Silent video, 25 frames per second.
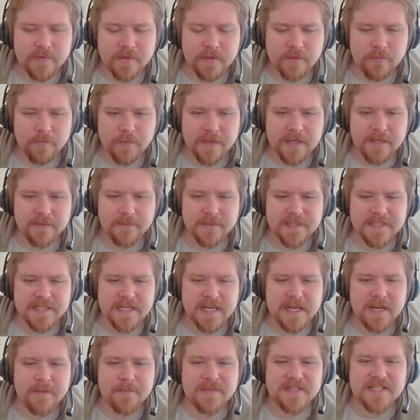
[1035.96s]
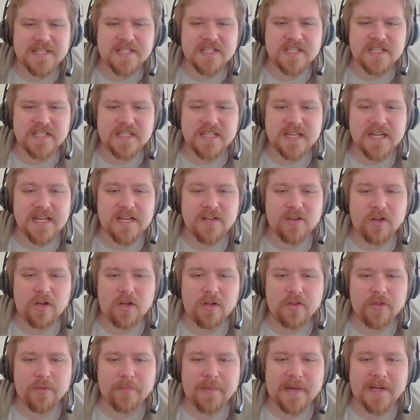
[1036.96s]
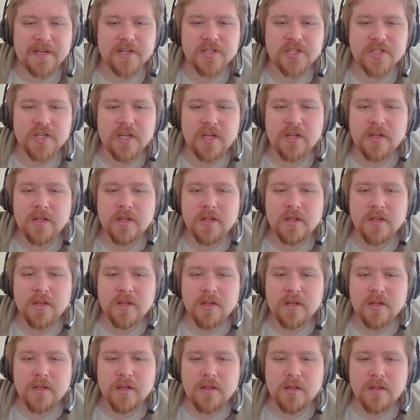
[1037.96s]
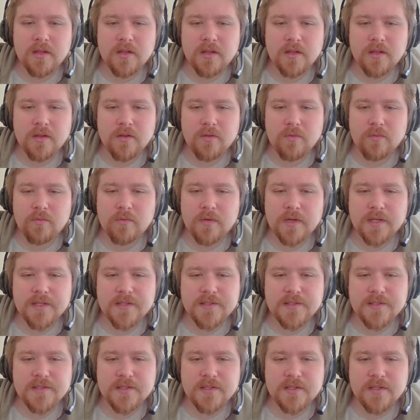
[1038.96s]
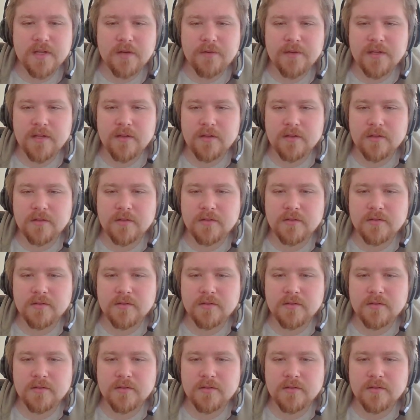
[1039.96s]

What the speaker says: We're seeing a Mystique on the Punisher? What is going on?